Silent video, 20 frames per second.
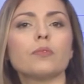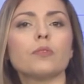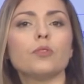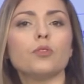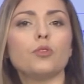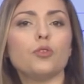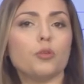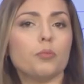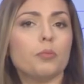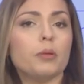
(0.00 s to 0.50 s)

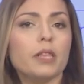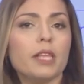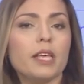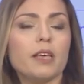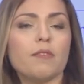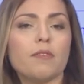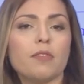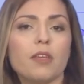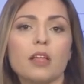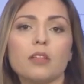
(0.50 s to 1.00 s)
Do you
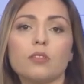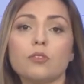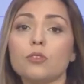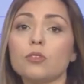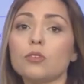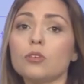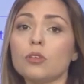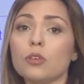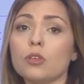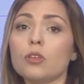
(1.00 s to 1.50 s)
believe that
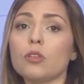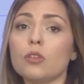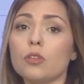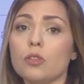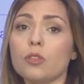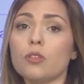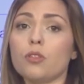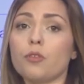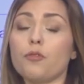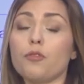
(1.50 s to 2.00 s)

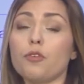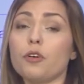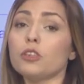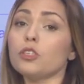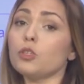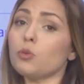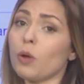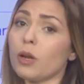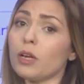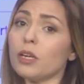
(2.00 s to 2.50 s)
the
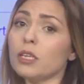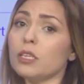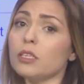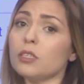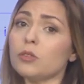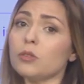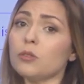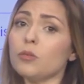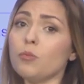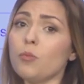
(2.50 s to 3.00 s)
first one
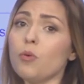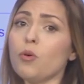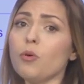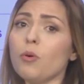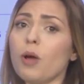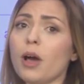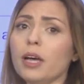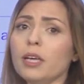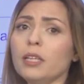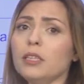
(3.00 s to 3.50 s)
is more
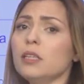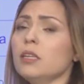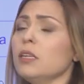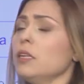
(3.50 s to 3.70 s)
right,